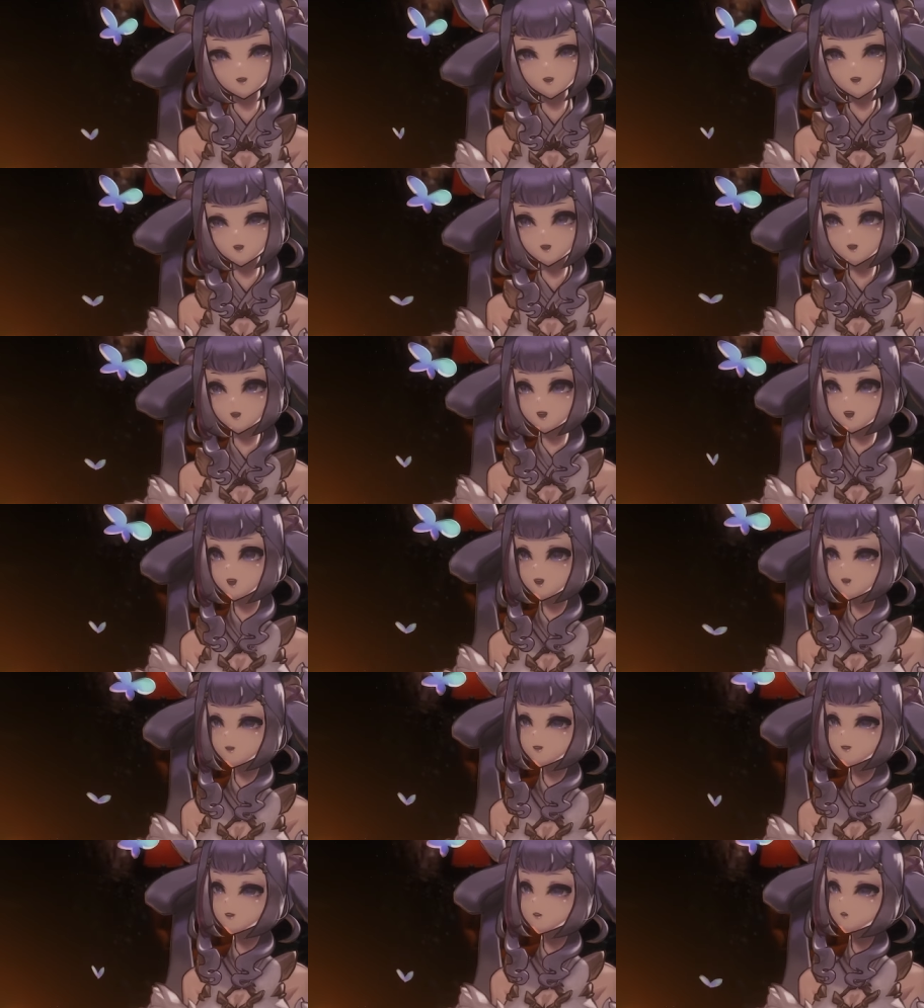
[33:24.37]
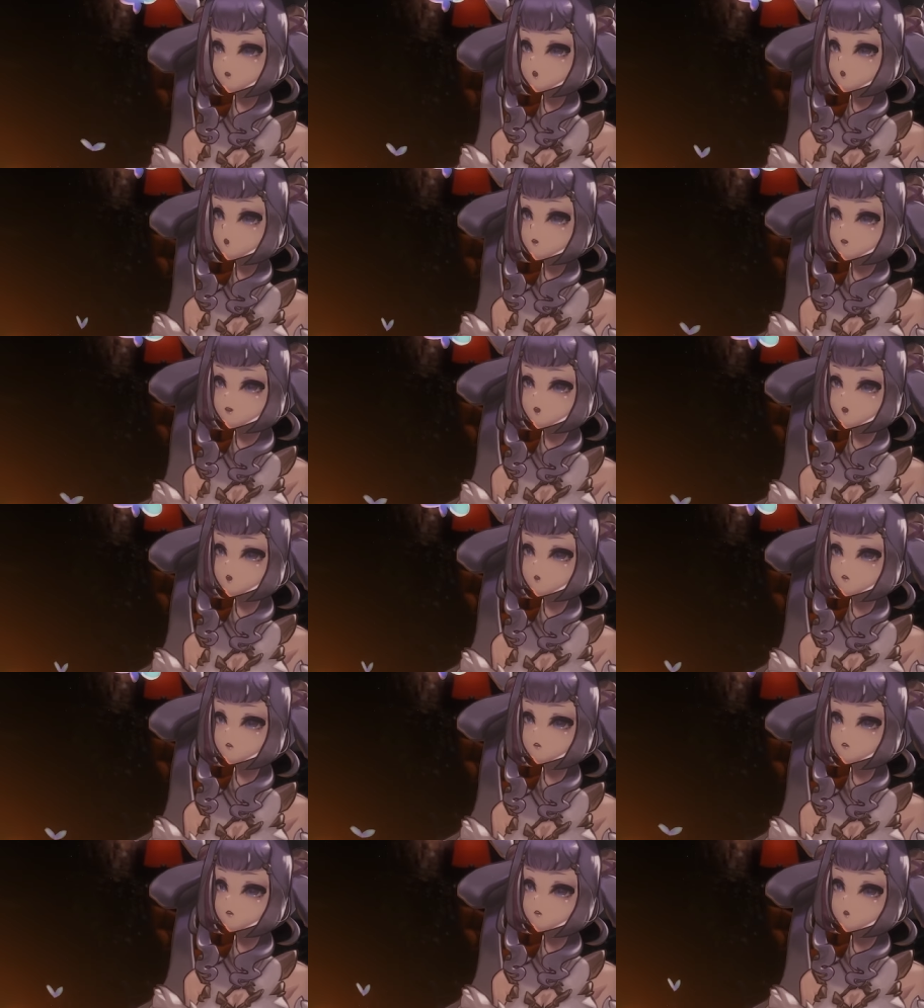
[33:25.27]
Dates for yourself,
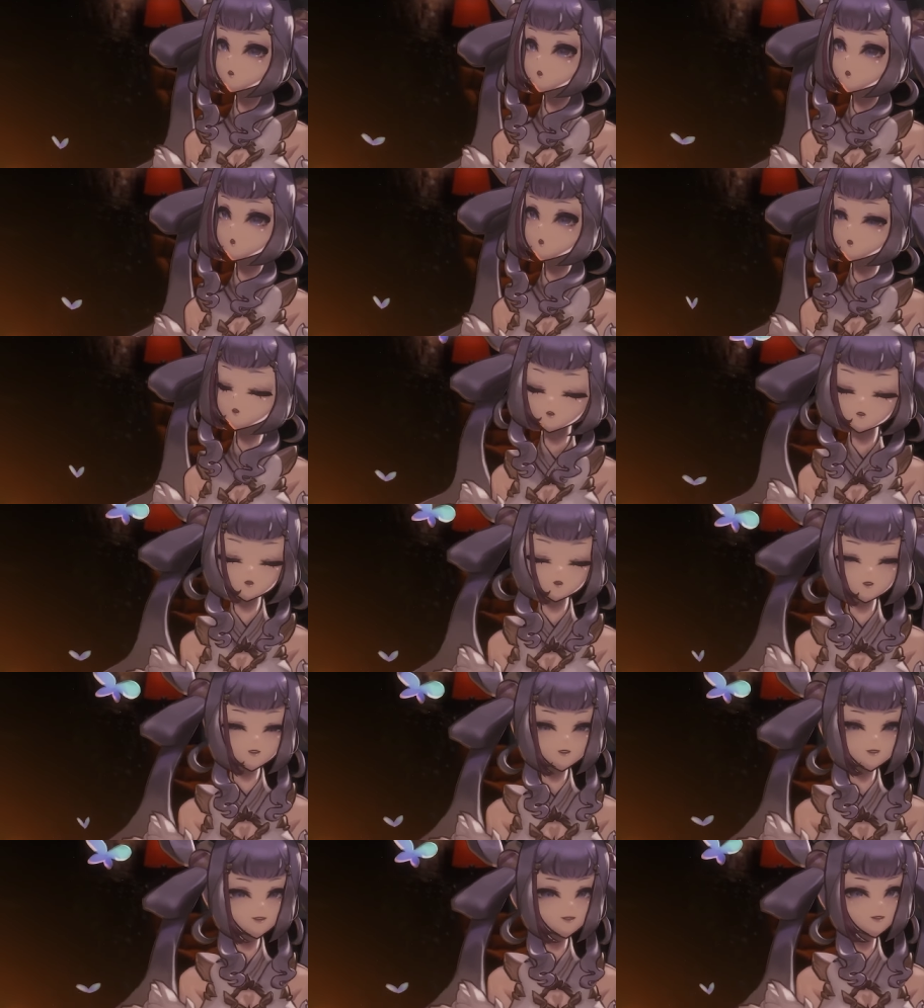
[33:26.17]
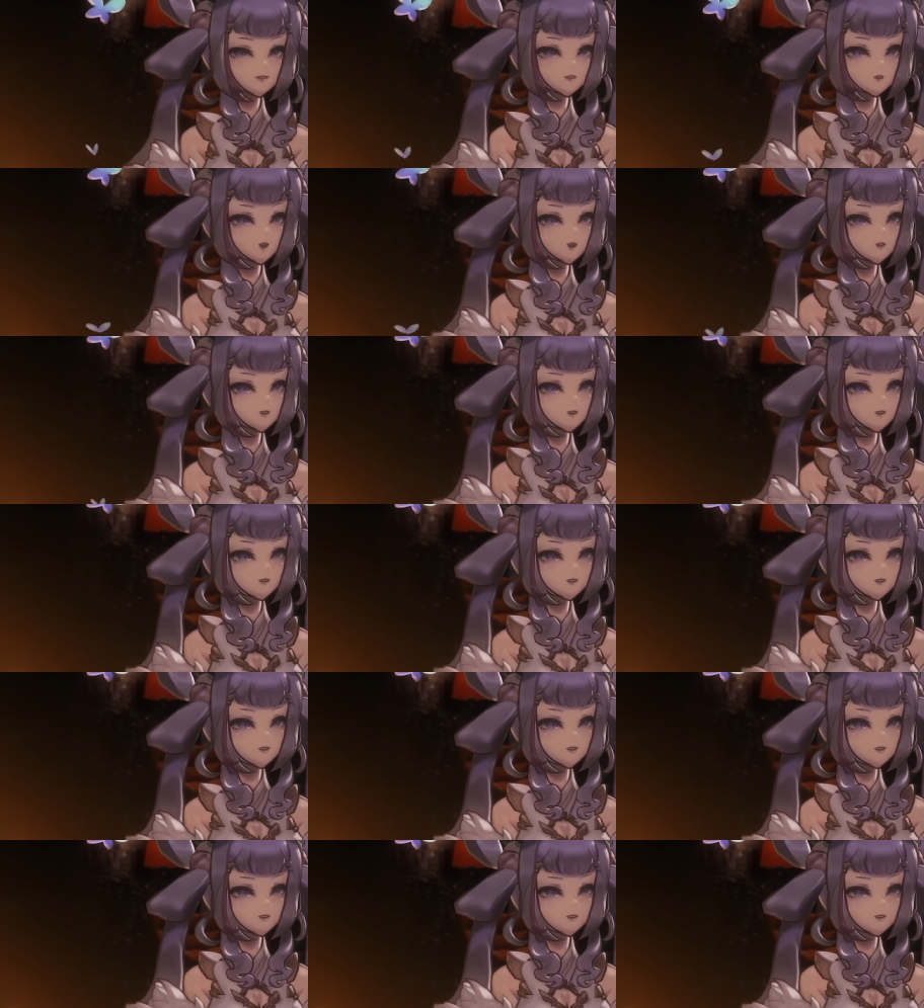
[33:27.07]
social interaction,